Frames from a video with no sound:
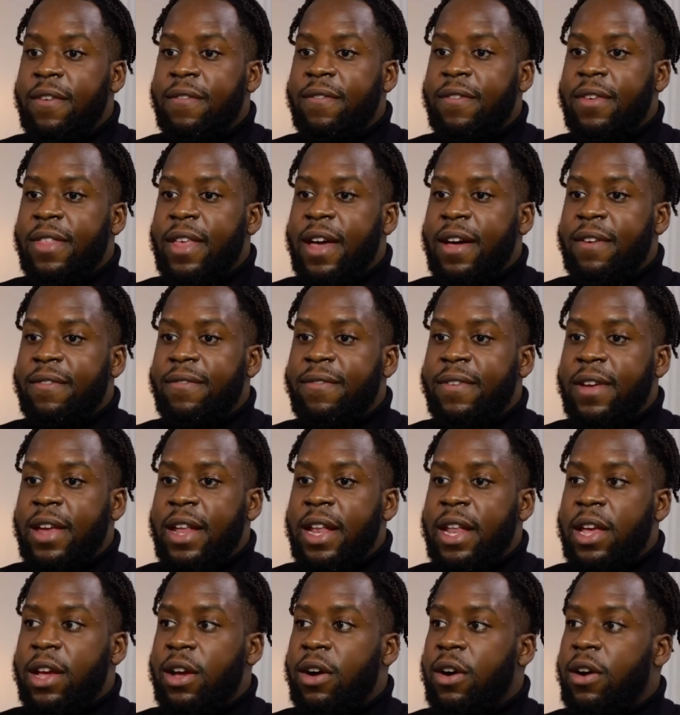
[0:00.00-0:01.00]
that
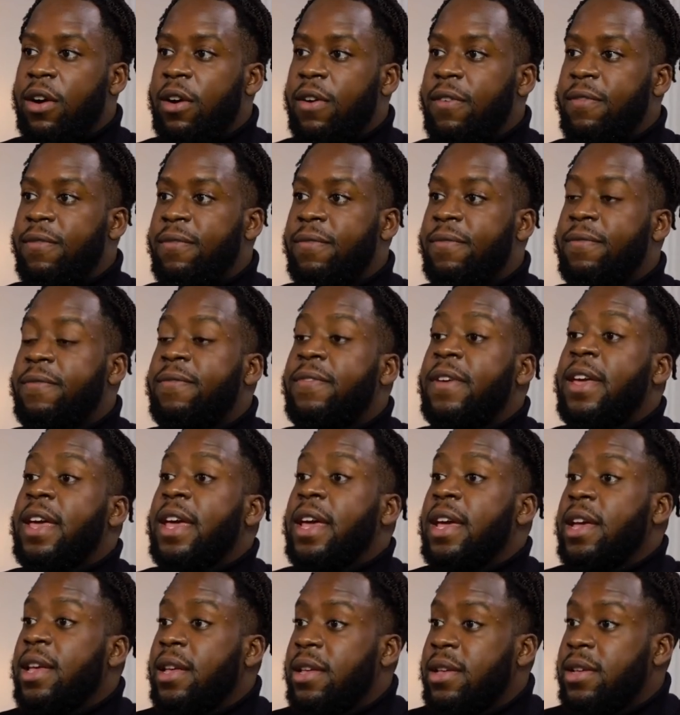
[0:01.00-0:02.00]
feeling of
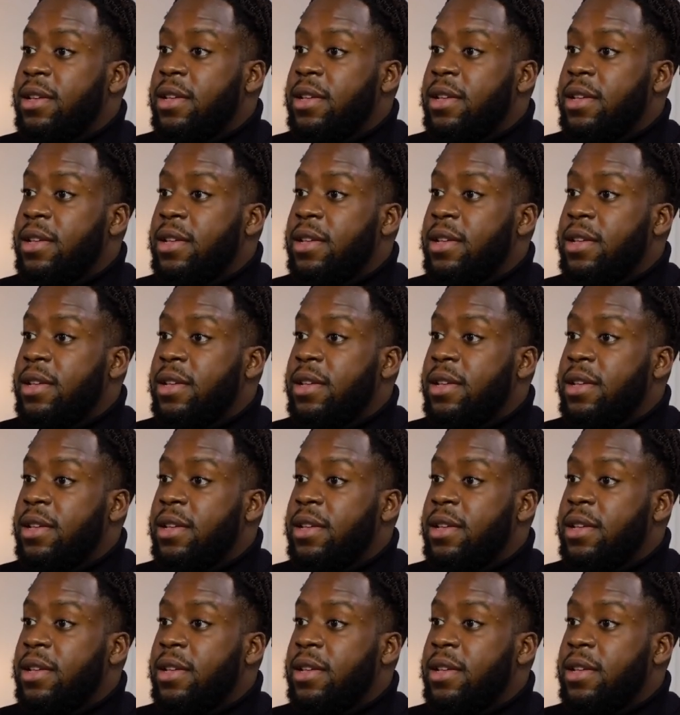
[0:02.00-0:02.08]
fear